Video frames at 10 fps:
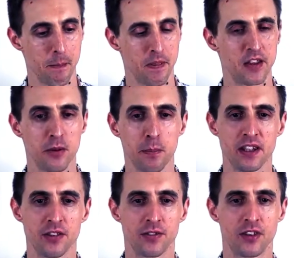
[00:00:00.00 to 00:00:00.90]
There's a
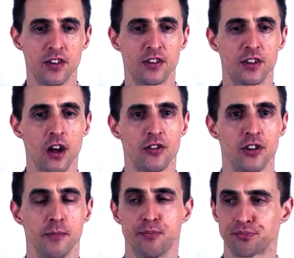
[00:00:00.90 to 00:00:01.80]
bit of
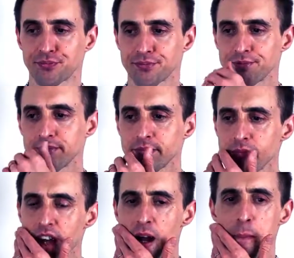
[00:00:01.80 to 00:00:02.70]
discussion
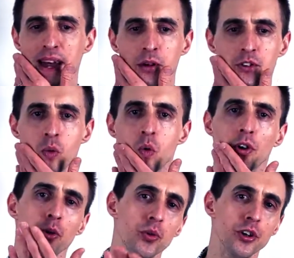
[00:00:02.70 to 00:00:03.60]
about what
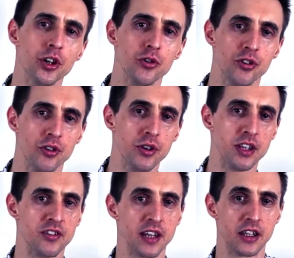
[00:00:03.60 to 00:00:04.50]
order you should do
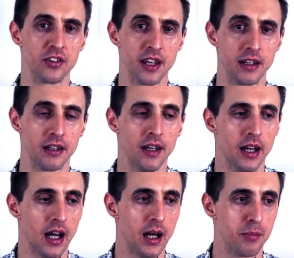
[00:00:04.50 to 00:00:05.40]
these things in,
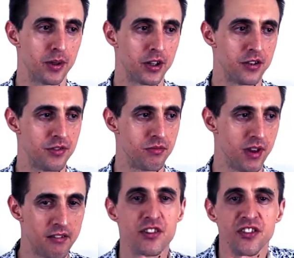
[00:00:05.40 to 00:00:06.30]
because
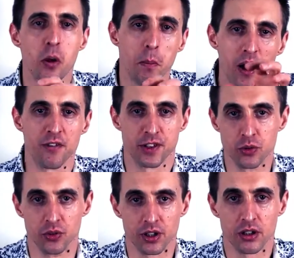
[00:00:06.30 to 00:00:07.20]
there is no perfect
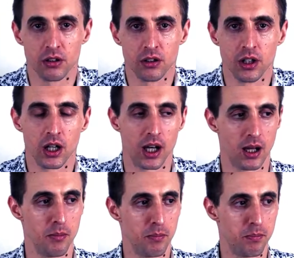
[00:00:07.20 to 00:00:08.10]
order,
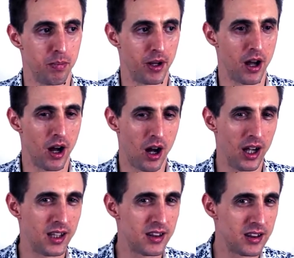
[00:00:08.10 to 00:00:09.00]
but
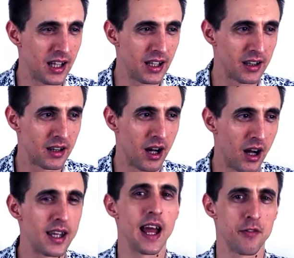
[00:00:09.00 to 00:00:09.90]
I think
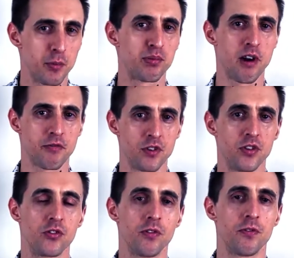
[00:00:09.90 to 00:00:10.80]
I have a
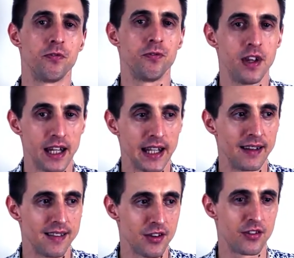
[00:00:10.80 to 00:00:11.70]
preference for
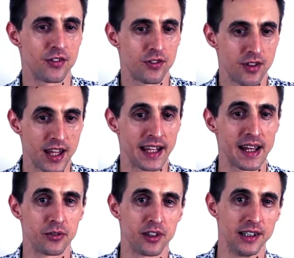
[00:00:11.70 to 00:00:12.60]
filling this thing
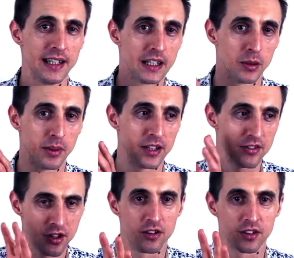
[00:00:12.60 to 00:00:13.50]
out a little bit,
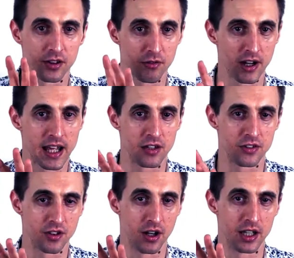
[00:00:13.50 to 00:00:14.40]
starting on the right hand
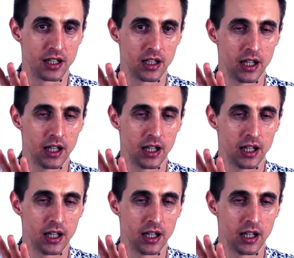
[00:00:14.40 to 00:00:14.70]
side,